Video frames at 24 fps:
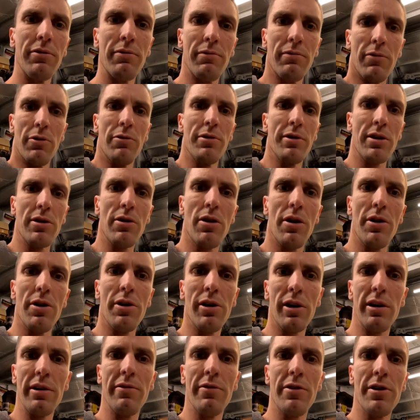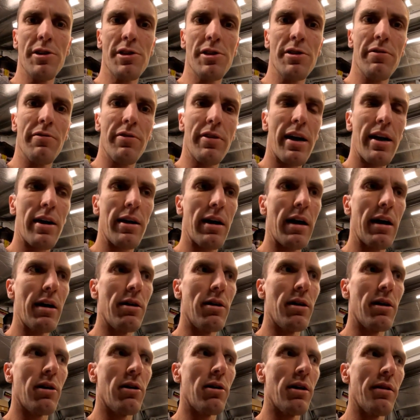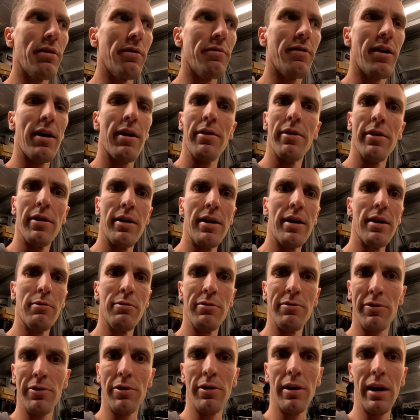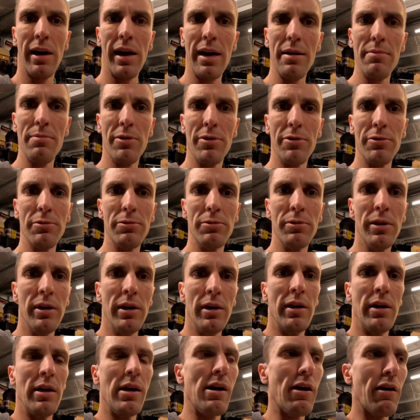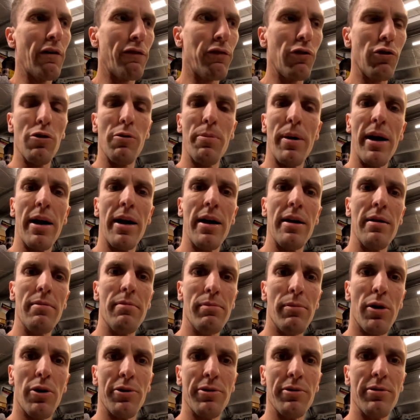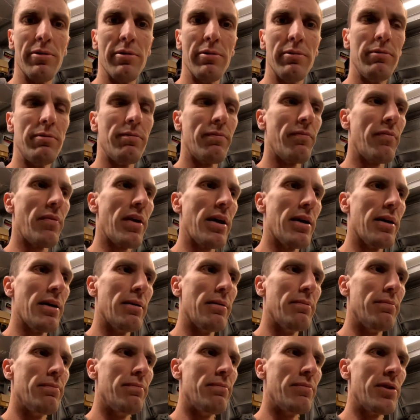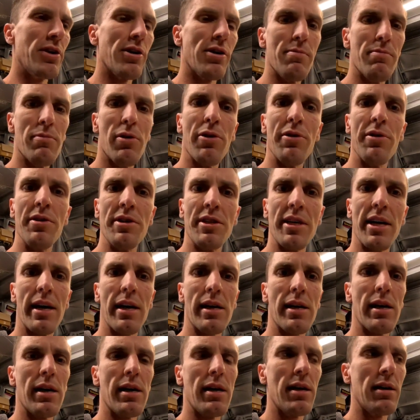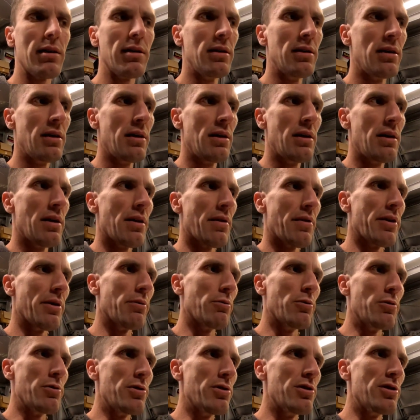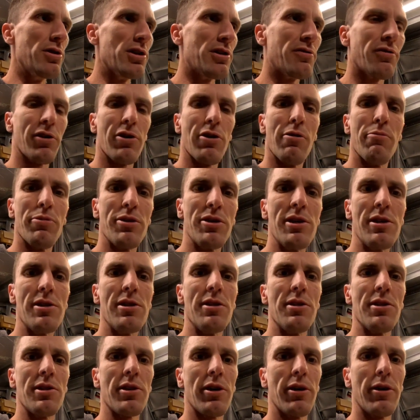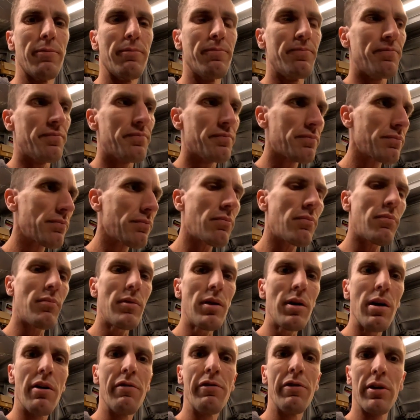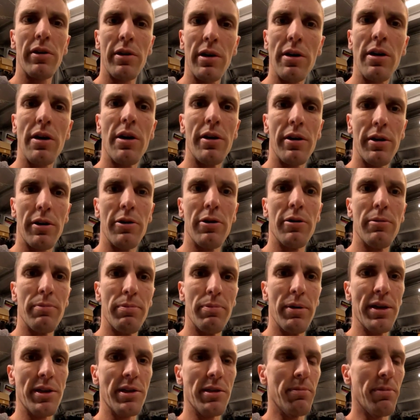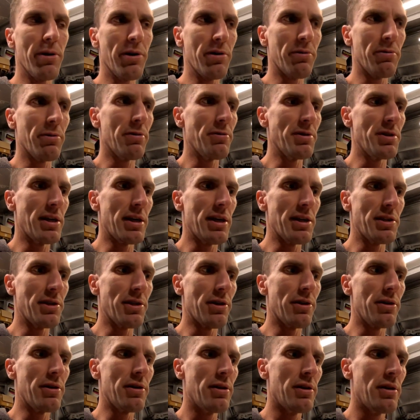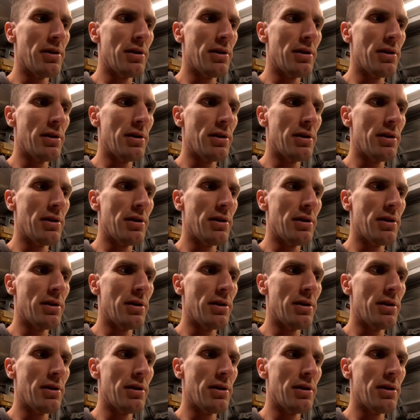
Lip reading: already got an early version of that, and I like the fact that now we've got a late model floor pan, modern, you know, modern tech car that we'll use for competition. So I feel like I kind of got best of both worlds there. So